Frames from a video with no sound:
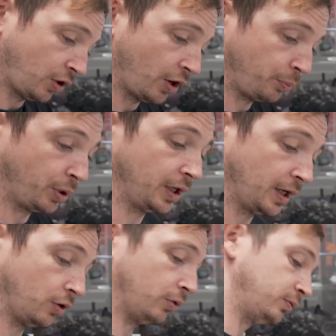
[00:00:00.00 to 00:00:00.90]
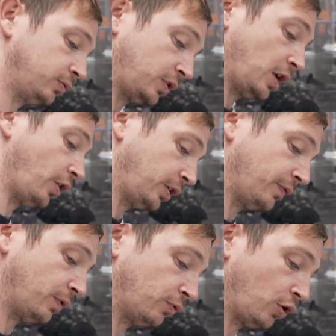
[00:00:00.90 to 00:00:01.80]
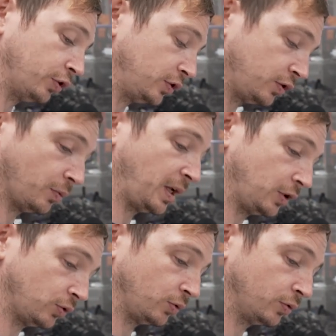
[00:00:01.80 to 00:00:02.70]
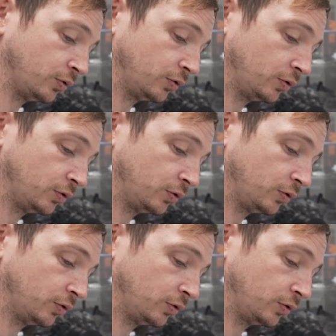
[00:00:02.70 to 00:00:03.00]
I'd put it along the line of the rod to make sure